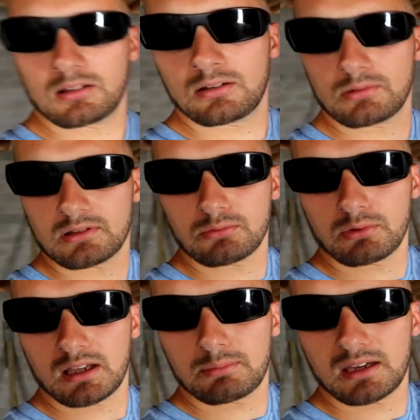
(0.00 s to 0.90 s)
which is
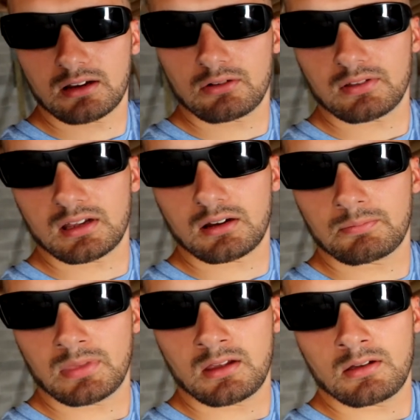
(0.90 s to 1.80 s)
way back over there
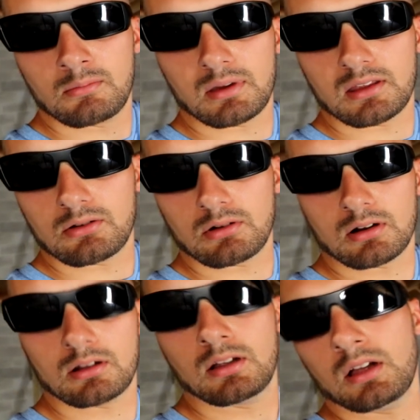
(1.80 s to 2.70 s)
by the door,
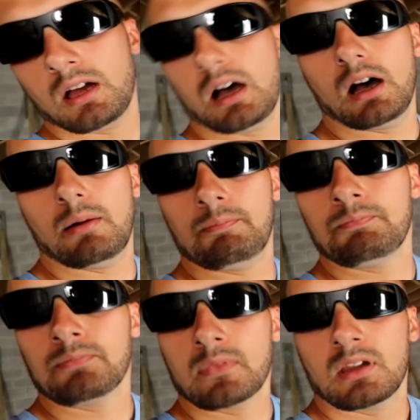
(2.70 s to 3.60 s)
and
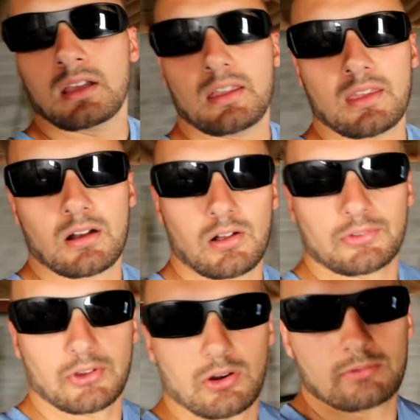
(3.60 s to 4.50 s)
then
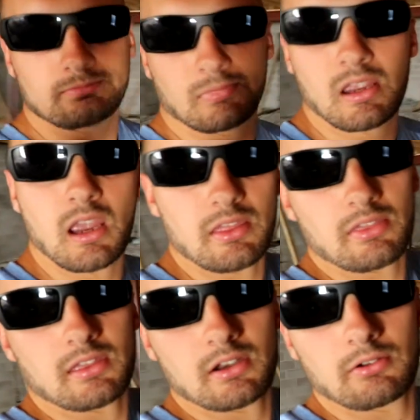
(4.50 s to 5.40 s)
also in the
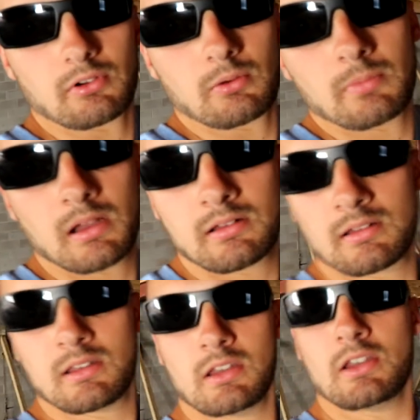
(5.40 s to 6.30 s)
theater room.
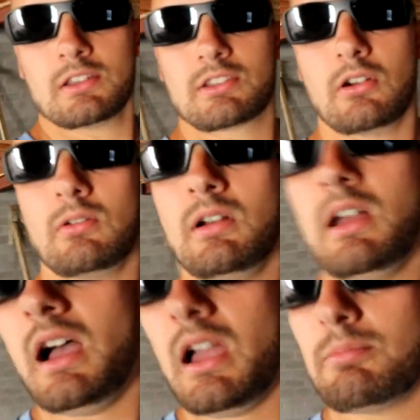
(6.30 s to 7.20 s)
So
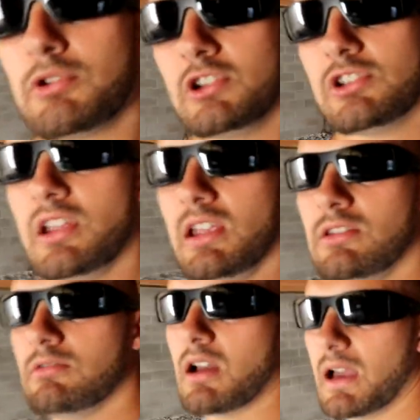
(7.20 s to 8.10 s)
I appreciate
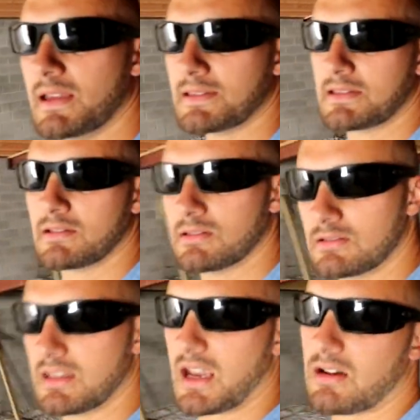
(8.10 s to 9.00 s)
you guys
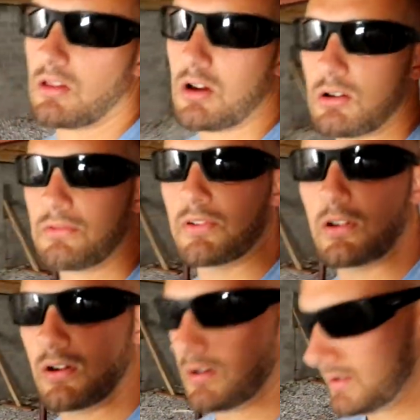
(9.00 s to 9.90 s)
tagging along
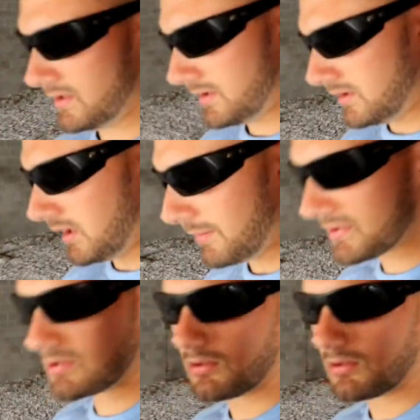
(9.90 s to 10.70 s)
for episode